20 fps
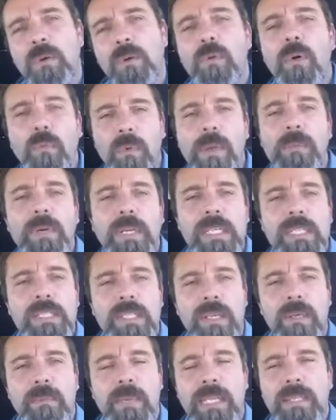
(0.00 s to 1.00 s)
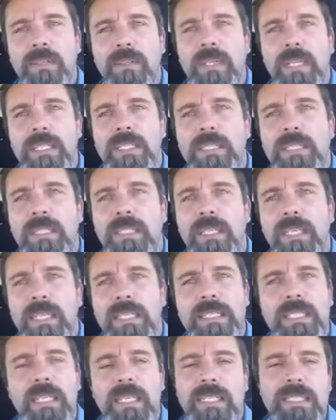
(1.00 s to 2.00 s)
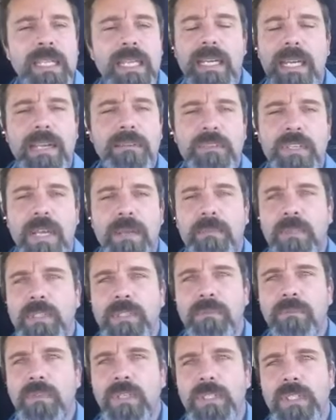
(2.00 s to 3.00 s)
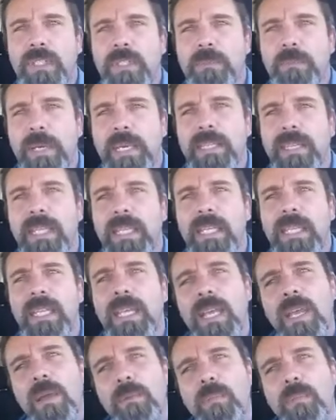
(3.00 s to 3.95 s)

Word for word: well, we would consider Matthew 19 because they didn't have chapters and verses back then.